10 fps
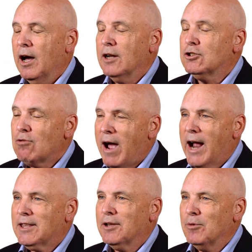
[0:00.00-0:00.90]

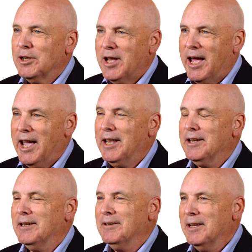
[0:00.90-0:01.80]
attract and
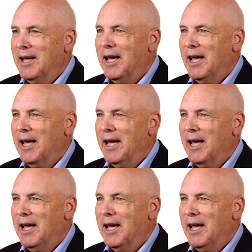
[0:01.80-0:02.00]
retain and,